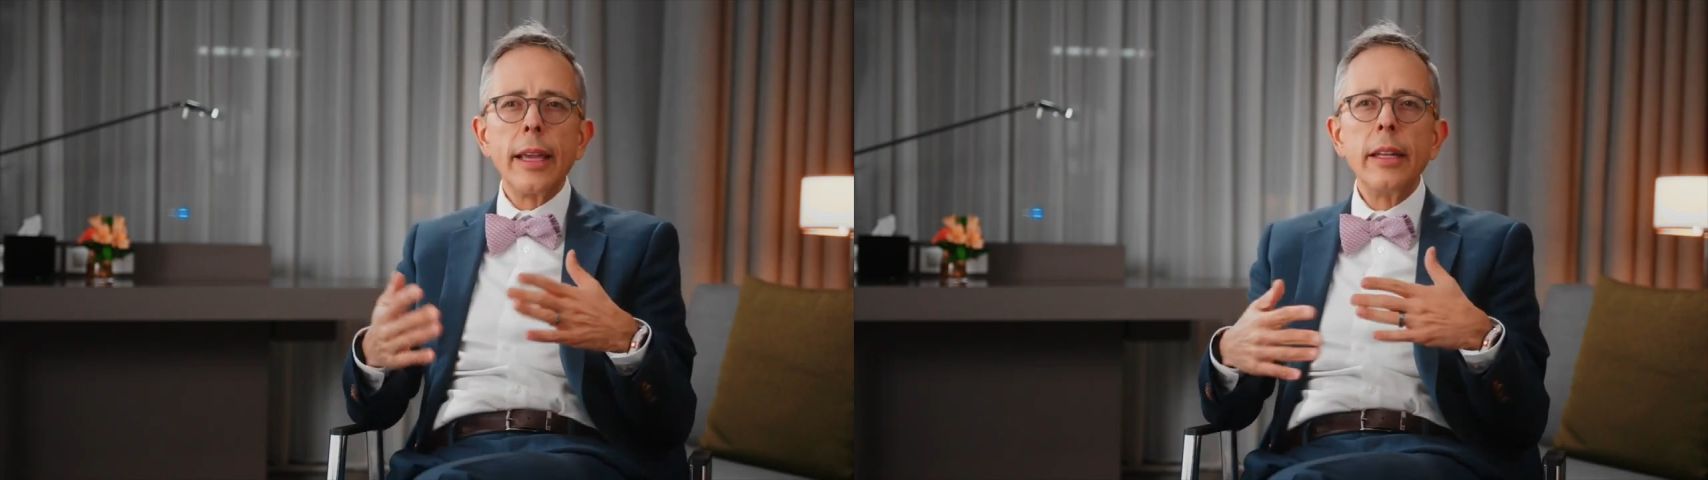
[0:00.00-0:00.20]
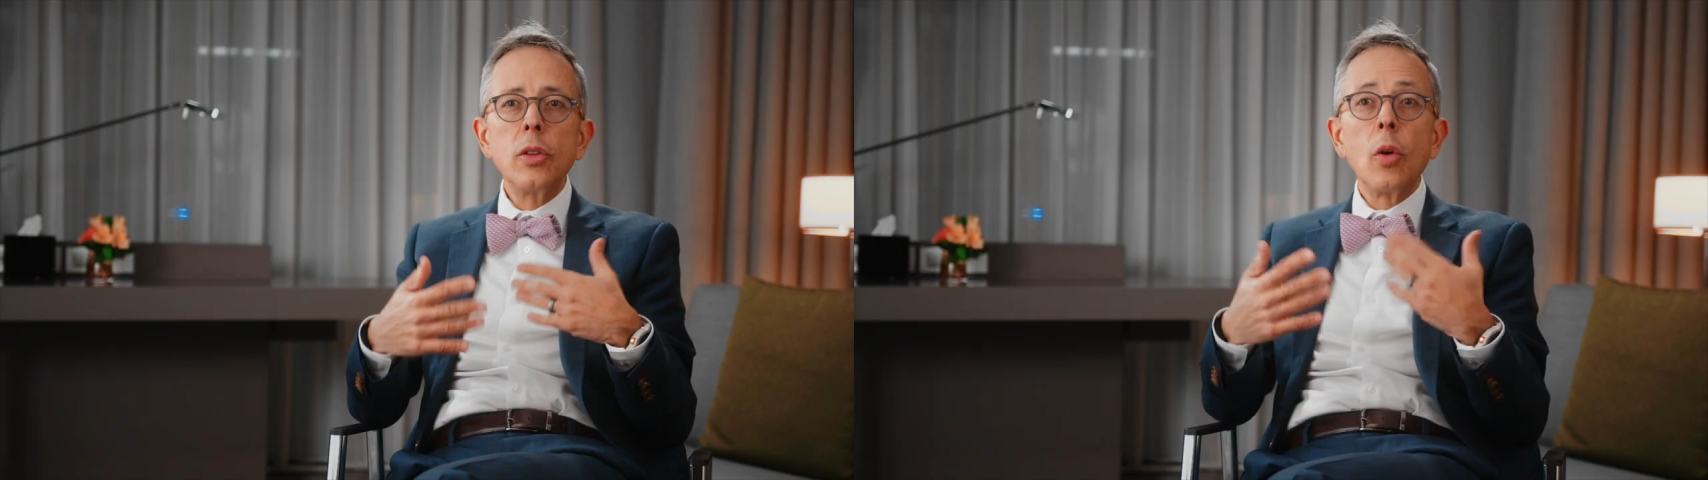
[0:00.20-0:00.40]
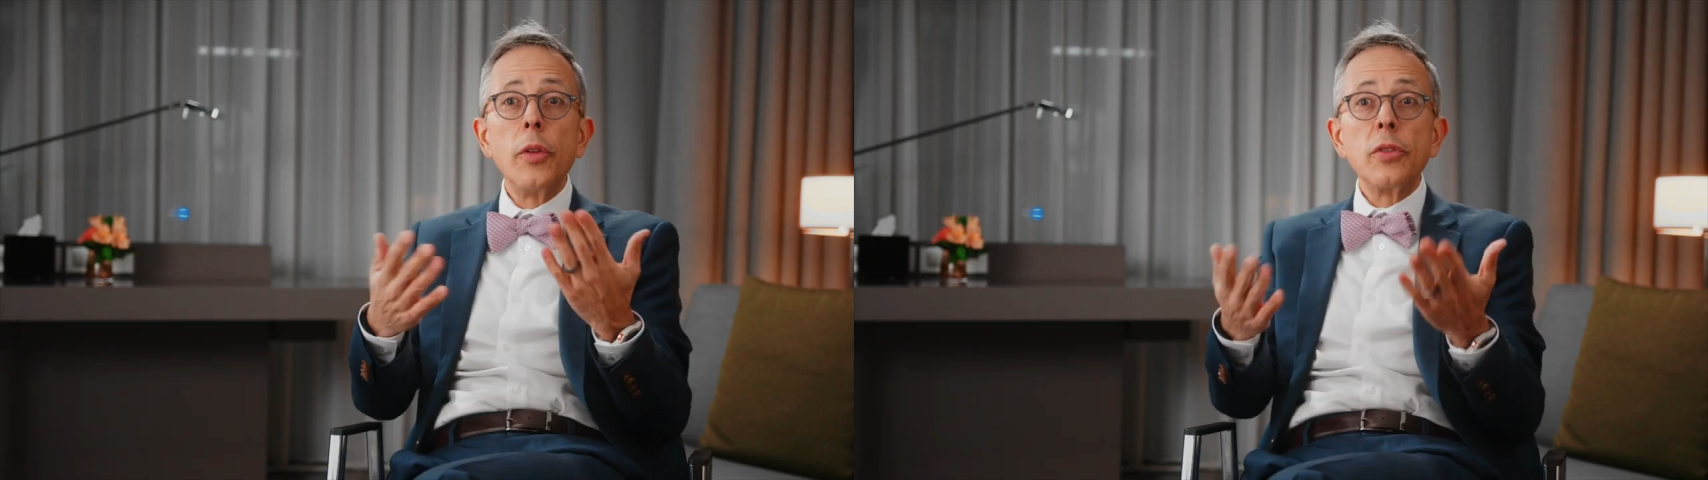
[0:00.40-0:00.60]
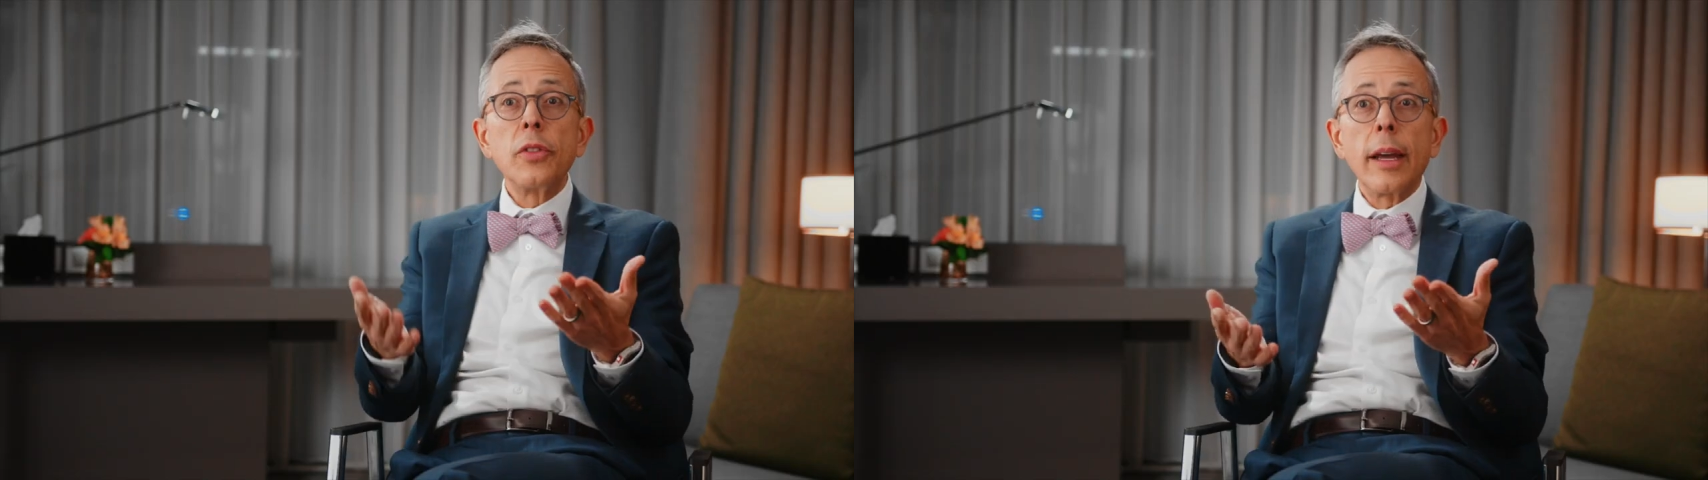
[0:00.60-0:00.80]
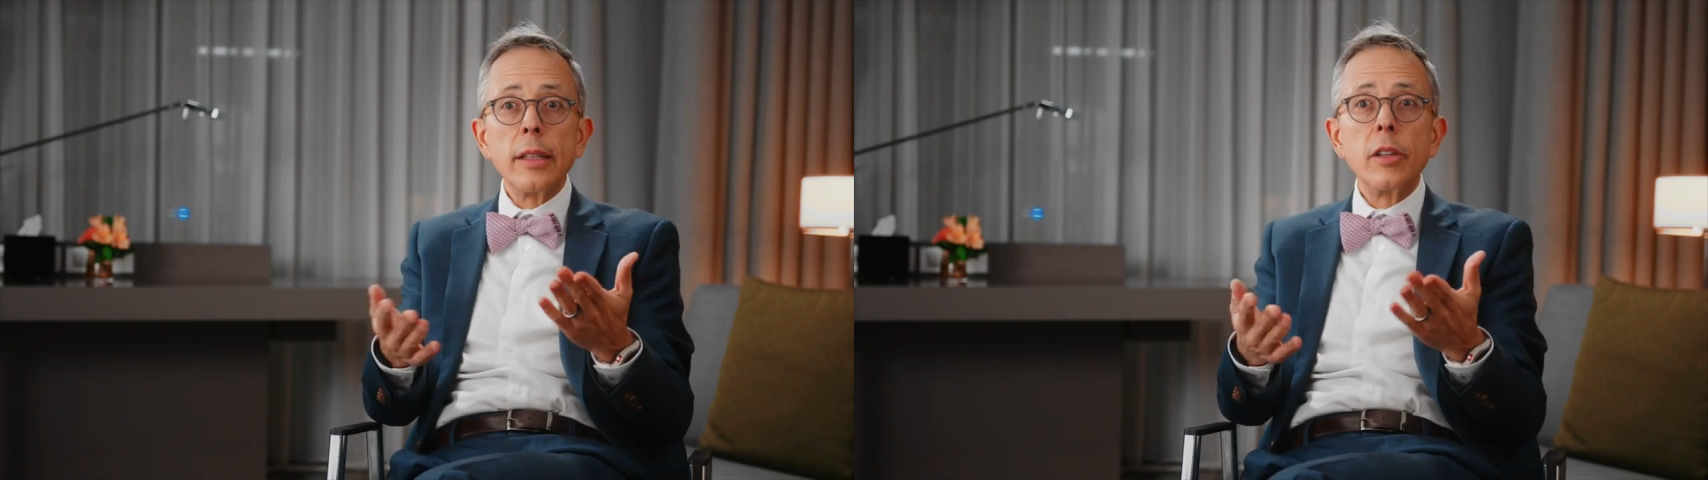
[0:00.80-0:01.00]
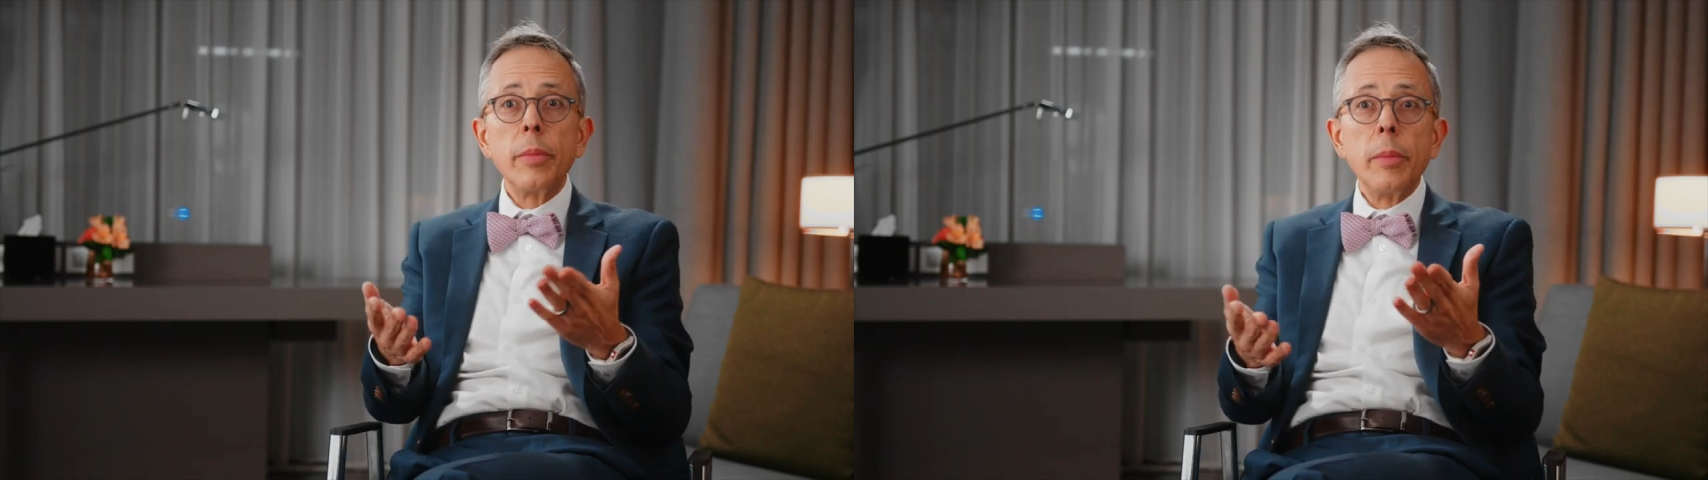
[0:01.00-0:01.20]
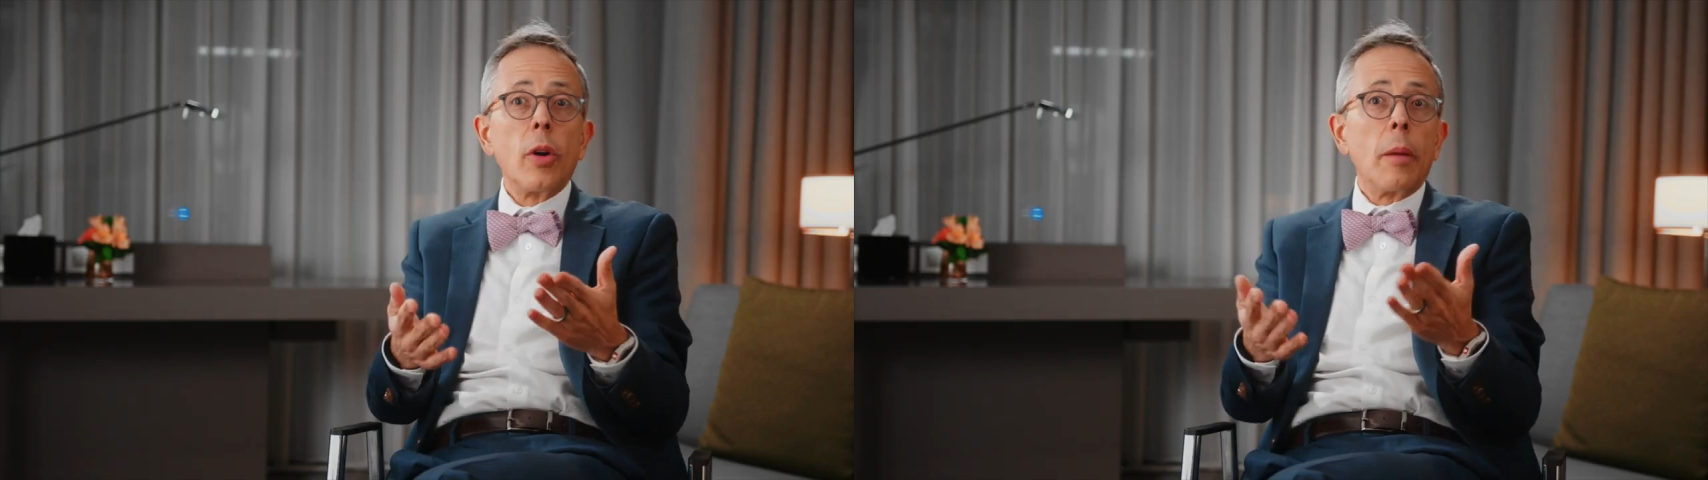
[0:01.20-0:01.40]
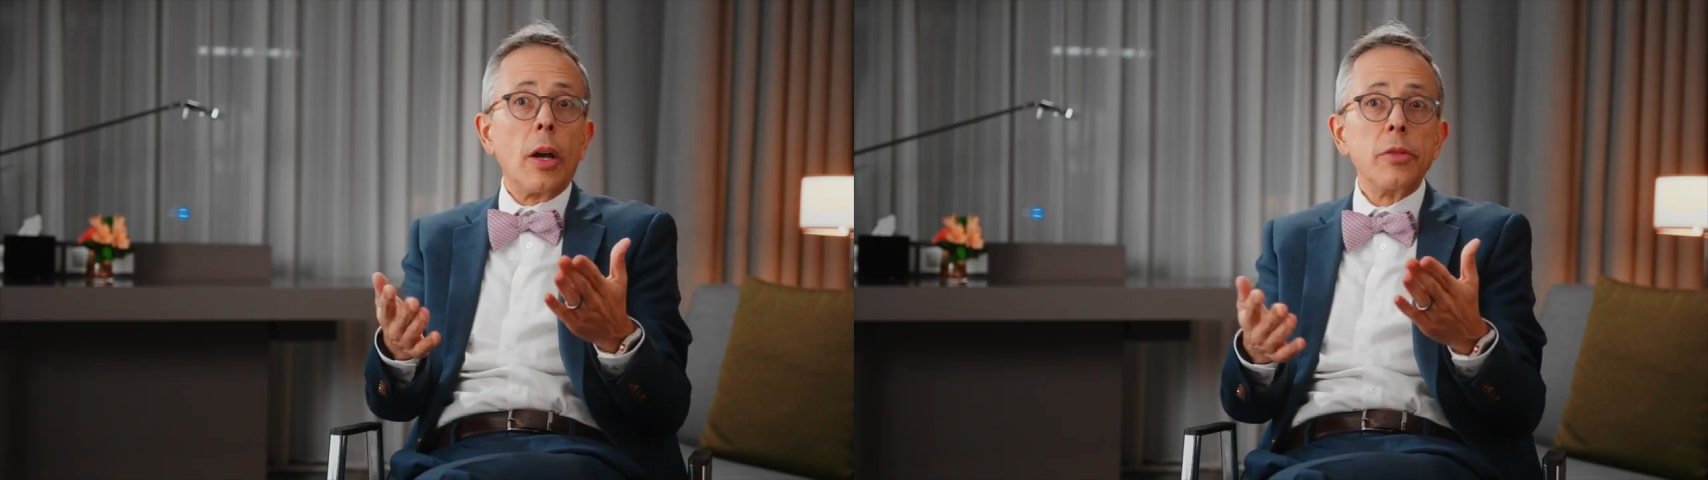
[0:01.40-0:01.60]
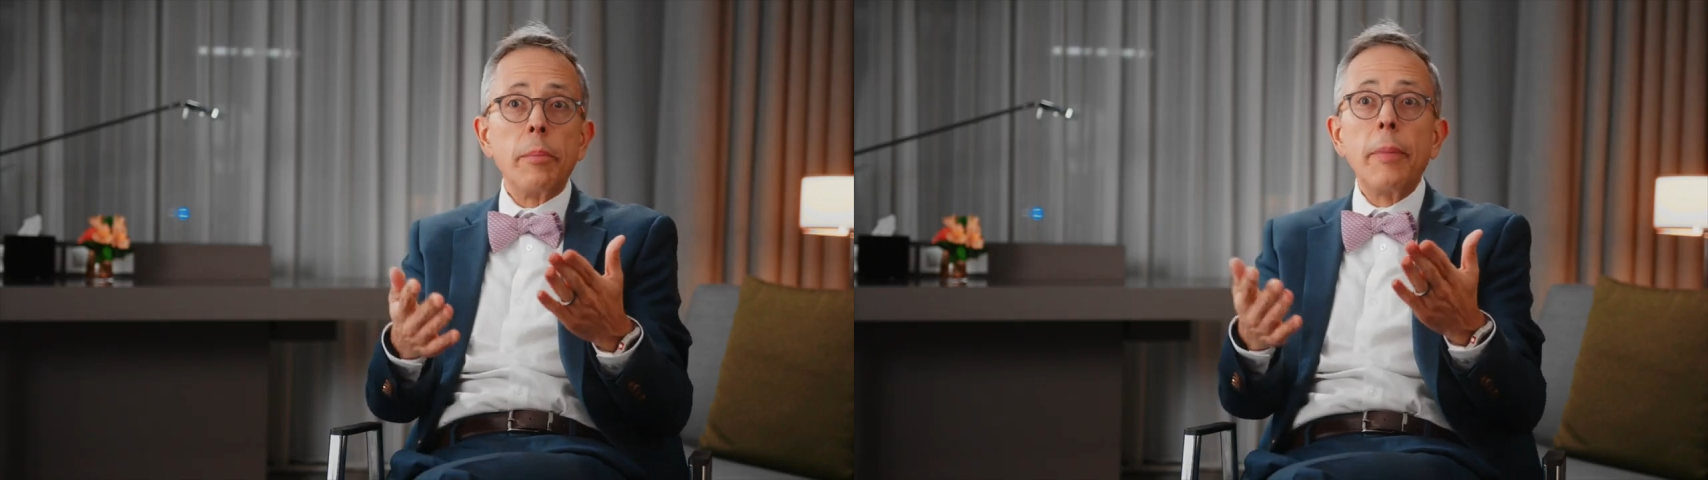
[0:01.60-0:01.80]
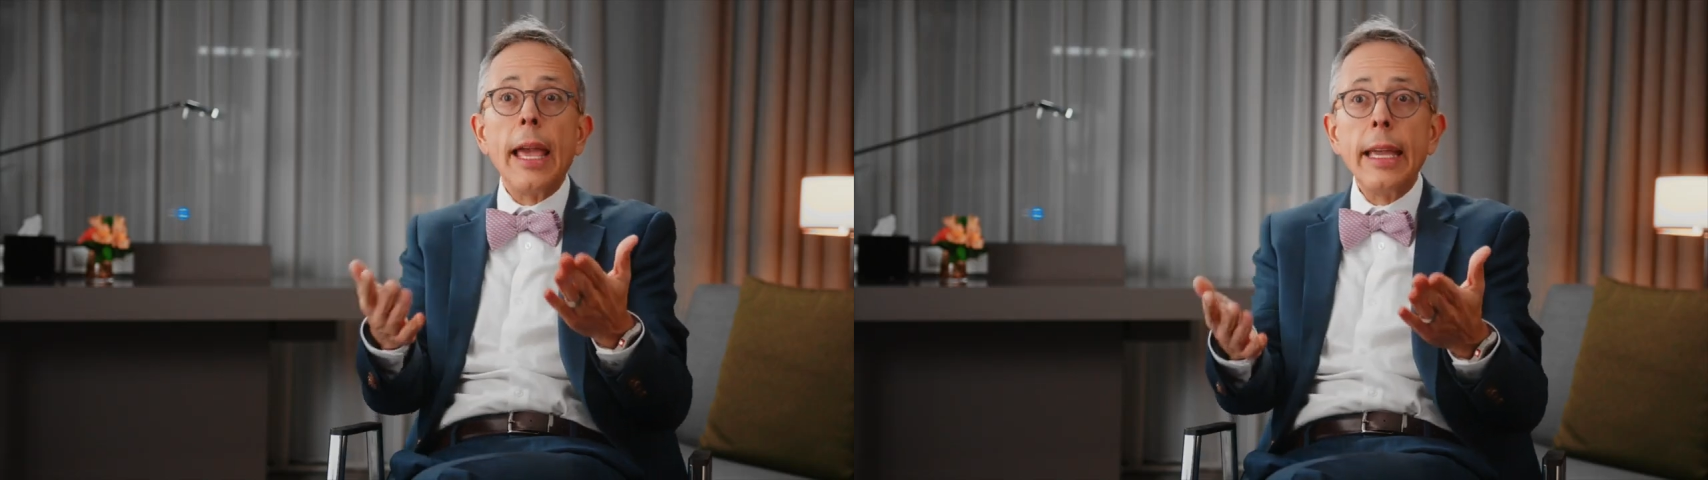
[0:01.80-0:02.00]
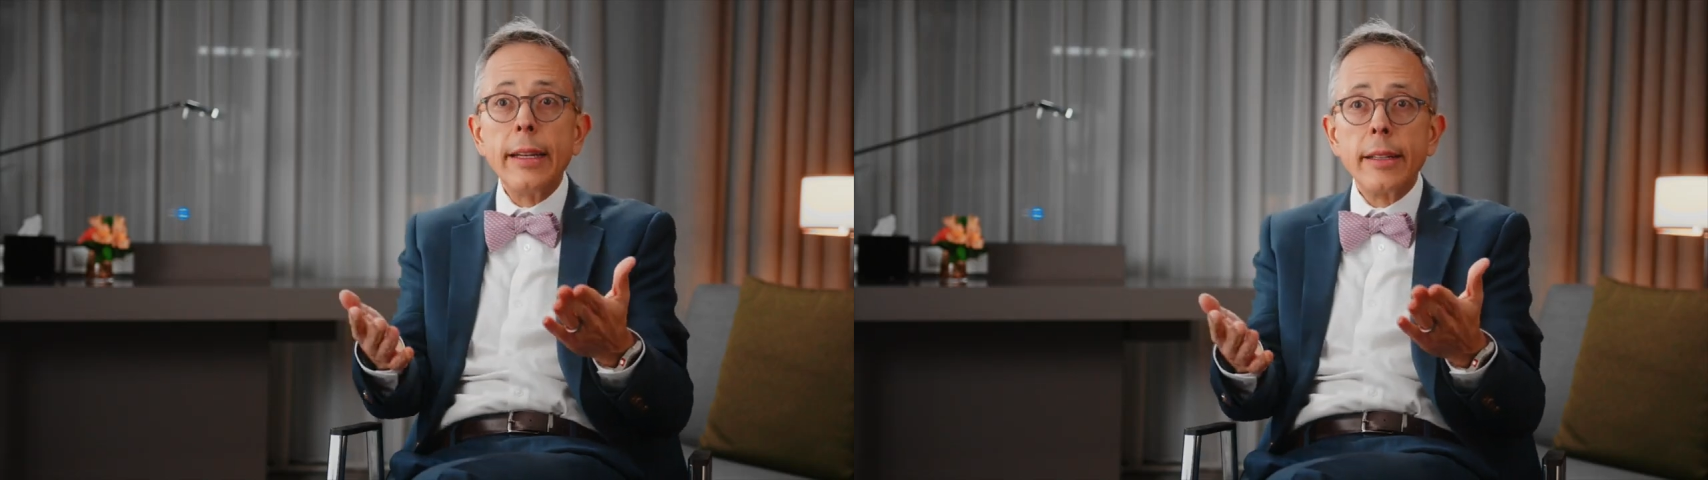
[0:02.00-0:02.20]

I need to understand a little bit more about the pain.